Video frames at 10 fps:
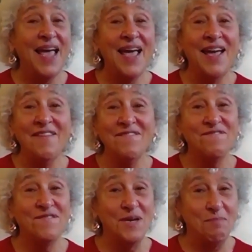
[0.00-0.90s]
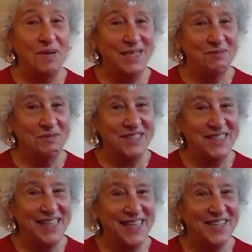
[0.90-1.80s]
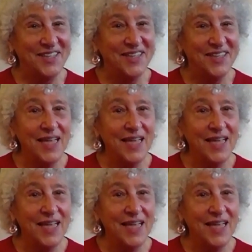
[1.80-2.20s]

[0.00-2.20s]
everybody was there.